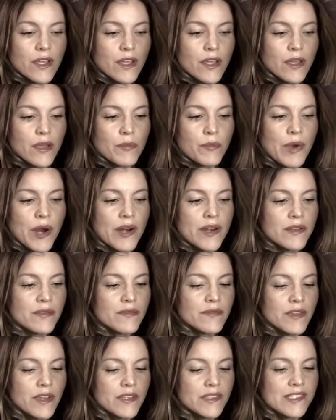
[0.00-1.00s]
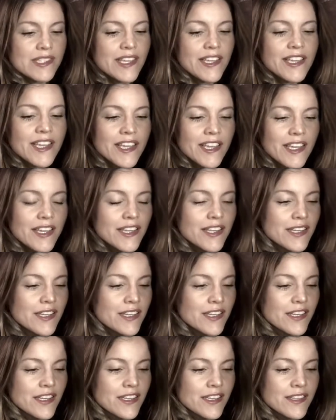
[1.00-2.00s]
part of digging in
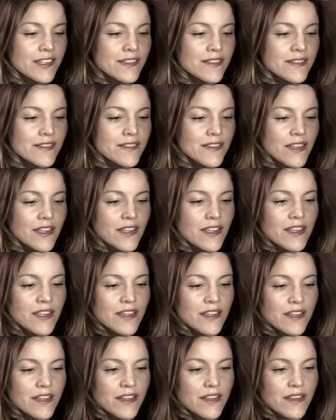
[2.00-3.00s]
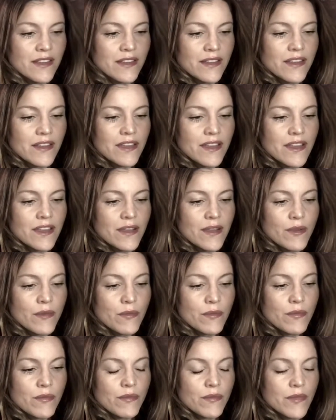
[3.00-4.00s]
is the
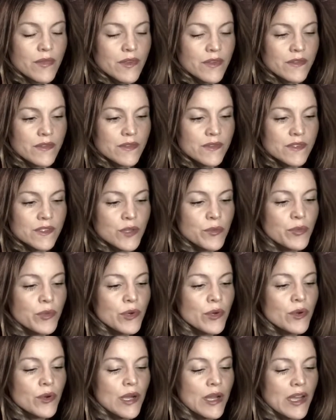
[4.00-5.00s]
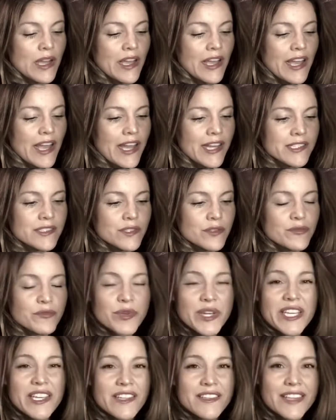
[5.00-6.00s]
simple act of
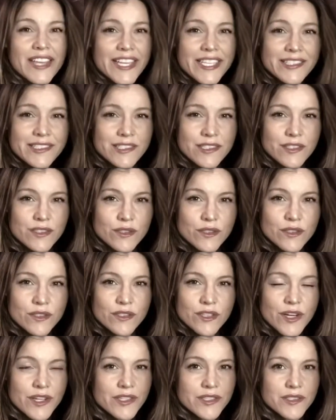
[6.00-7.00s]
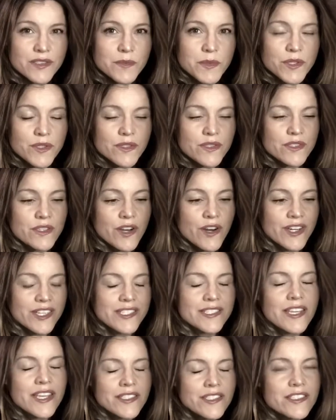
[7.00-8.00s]
bringing light into the darkness, because our
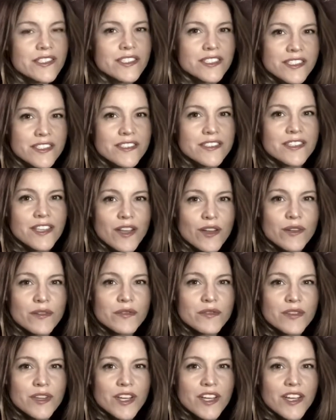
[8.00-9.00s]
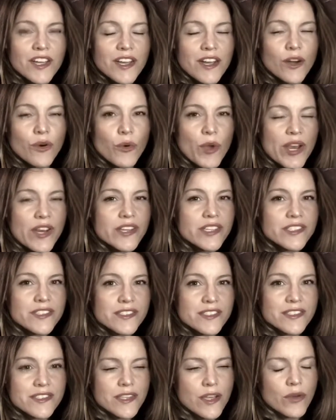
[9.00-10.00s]
attention itself, awareness
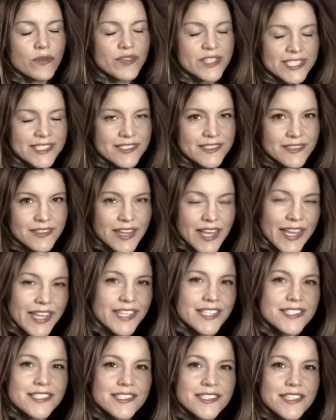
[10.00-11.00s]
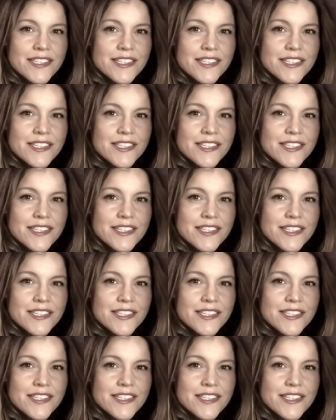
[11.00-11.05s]
itself, is light,